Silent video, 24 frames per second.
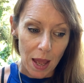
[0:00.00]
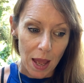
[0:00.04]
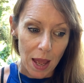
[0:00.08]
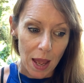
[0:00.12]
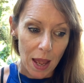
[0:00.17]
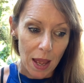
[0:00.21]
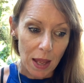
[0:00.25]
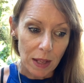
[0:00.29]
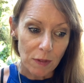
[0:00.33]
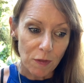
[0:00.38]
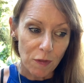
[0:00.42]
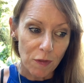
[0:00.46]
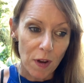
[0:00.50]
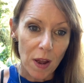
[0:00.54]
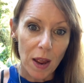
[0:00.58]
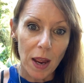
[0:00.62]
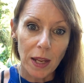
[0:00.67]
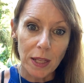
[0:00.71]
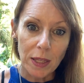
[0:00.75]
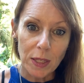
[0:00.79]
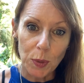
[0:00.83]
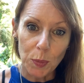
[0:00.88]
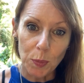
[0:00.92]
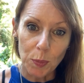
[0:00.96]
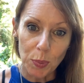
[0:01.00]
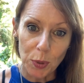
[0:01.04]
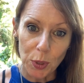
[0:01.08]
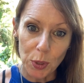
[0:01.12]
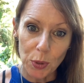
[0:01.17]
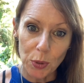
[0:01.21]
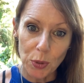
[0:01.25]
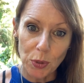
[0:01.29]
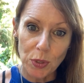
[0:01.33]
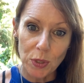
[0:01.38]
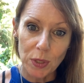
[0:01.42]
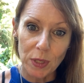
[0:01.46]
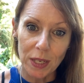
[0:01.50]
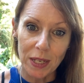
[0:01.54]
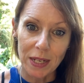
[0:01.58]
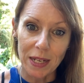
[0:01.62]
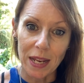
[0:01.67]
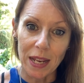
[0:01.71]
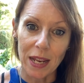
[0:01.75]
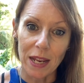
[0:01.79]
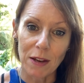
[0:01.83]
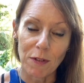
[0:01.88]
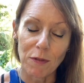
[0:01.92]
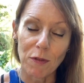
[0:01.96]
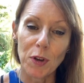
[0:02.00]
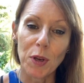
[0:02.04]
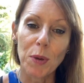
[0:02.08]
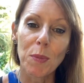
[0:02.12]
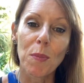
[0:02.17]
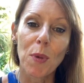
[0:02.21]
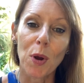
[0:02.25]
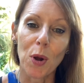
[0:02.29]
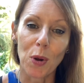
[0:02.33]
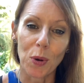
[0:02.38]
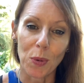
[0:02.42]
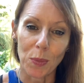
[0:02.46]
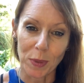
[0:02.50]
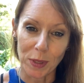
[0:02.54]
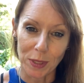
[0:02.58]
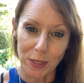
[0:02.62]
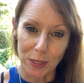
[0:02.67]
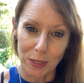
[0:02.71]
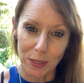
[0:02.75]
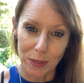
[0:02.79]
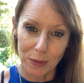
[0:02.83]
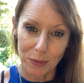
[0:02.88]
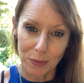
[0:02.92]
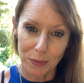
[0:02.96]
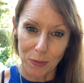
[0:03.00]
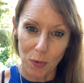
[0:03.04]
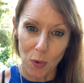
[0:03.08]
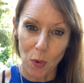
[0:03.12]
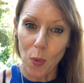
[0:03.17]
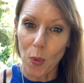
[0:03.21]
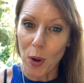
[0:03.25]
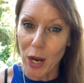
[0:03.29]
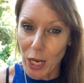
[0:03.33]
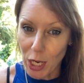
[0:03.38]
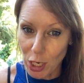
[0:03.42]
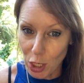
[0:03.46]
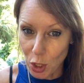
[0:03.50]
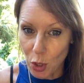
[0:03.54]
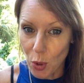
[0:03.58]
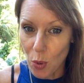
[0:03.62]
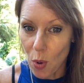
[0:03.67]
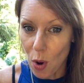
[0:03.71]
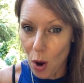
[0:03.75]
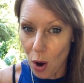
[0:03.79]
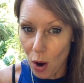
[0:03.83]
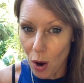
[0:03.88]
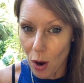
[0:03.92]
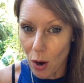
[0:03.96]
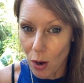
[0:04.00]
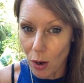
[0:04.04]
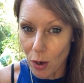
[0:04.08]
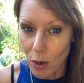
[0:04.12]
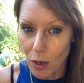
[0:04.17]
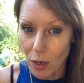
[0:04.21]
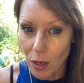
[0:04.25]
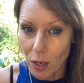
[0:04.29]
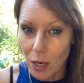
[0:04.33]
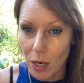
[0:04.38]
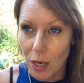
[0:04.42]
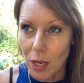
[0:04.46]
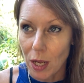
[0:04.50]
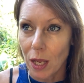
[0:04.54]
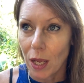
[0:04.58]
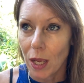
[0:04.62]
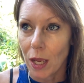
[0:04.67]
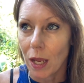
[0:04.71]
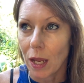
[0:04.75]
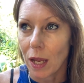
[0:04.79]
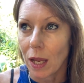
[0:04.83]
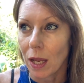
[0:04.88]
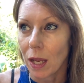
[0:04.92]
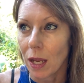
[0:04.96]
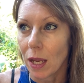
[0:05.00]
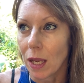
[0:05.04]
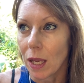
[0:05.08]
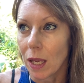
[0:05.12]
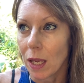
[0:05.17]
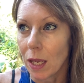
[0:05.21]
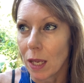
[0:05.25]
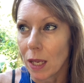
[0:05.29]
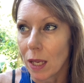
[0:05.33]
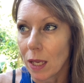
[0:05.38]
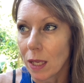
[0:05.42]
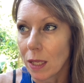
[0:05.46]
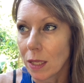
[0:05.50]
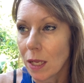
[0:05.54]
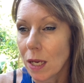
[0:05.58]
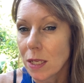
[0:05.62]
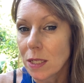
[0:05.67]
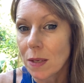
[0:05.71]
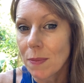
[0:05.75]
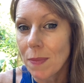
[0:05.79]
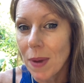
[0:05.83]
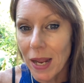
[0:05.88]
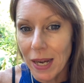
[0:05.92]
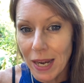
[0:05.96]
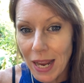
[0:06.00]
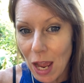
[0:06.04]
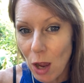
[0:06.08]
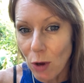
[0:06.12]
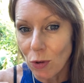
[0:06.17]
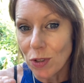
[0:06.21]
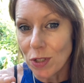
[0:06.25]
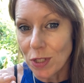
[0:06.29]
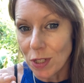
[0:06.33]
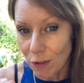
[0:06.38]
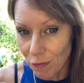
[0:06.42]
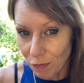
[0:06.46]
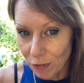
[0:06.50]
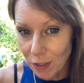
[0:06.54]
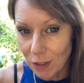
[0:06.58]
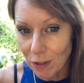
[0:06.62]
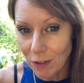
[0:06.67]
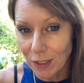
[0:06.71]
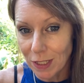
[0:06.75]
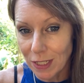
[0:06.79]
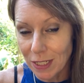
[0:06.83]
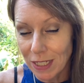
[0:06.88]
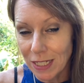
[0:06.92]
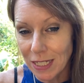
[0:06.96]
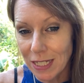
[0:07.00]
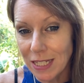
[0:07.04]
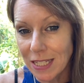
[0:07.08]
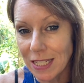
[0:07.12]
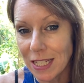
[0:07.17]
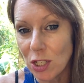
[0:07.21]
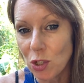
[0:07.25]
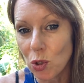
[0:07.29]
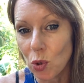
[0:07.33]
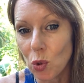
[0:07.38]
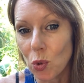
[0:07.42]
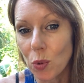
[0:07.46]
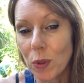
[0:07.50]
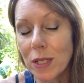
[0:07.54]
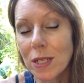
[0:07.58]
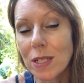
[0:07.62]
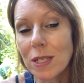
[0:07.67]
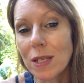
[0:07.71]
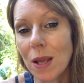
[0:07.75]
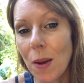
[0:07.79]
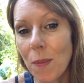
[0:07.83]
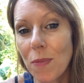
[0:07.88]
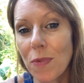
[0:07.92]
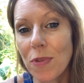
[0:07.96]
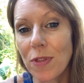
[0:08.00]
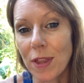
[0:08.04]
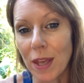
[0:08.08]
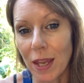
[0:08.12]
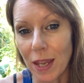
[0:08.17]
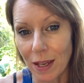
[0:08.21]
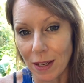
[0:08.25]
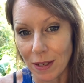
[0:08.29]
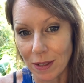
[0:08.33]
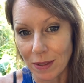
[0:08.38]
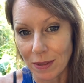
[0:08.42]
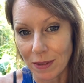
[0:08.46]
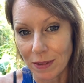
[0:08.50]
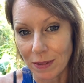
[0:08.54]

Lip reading: and find the beauty in every moment where you are. It doesn't matter how difficult it is, there's always something